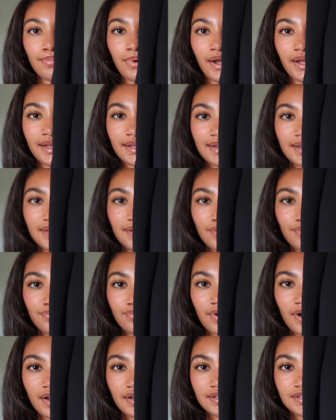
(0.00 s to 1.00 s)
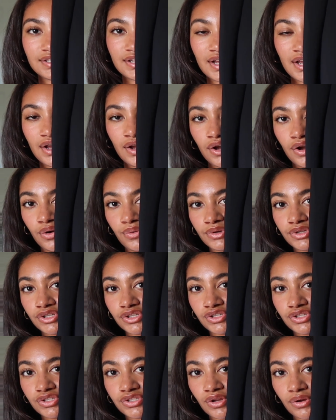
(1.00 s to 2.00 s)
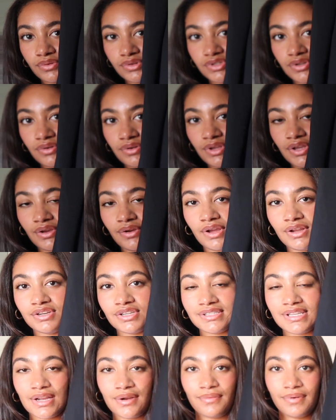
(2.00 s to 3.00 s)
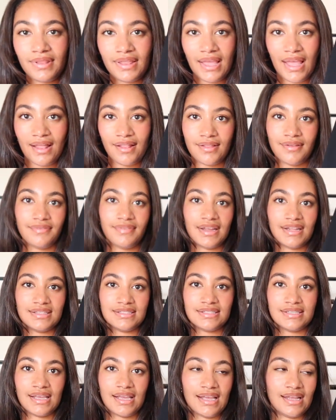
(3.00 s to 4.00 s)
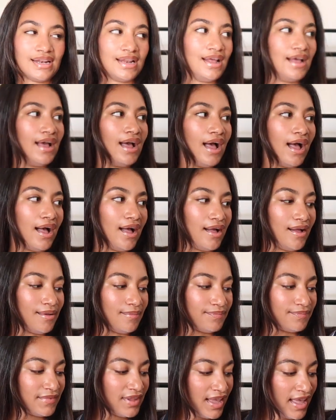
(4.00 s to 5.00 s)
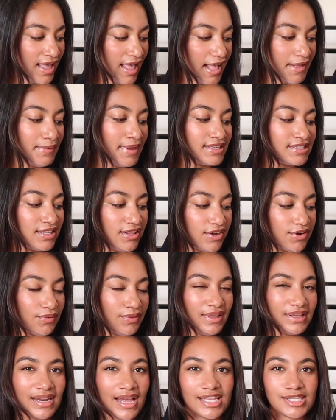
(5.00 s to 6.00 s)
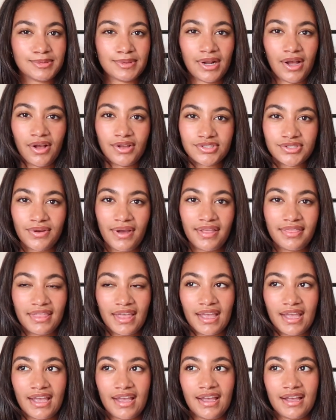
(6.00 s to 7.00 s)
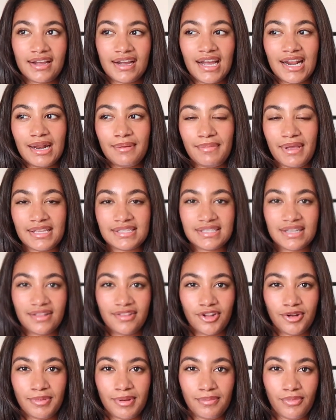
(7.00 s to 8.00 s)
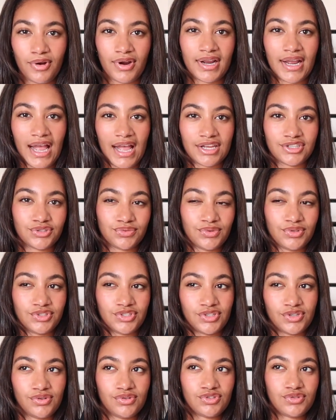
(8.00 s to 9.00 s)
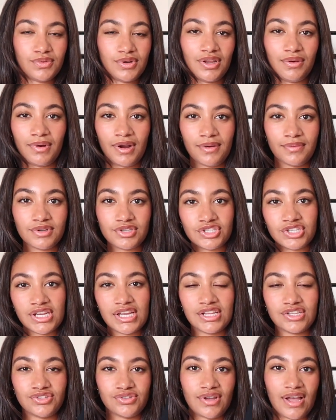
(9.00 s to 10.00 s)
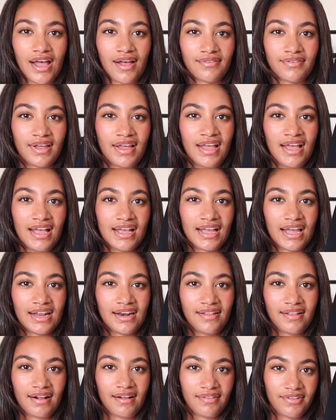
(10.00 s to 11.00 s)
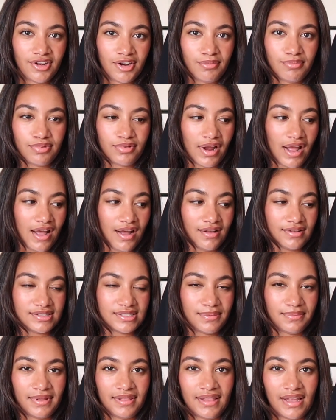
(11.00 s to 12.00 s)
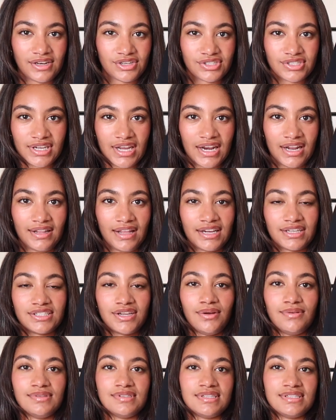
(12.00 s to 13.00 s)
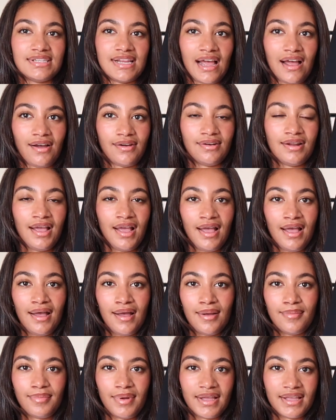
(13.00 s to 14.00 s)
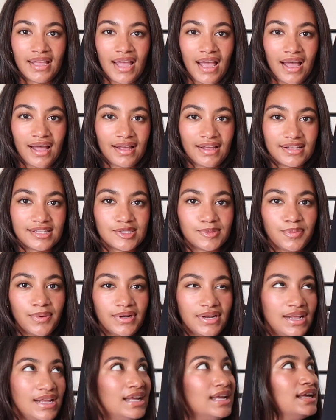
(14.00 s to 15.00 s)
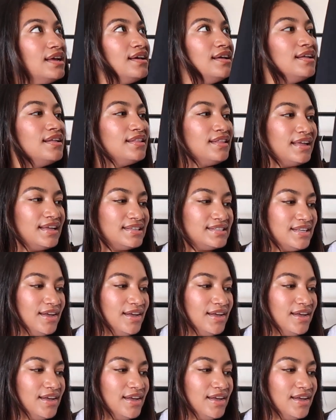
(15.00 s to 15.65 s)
button in the front, which is so, so cute. It just like really elevates it. Um, it makes it look really nice, but it also I think kind of makes it a little bit more casual too. So when you wear it with jeans, you have kind of like a little brown, something that just kind of like tones it down. But yeah, it's pretty like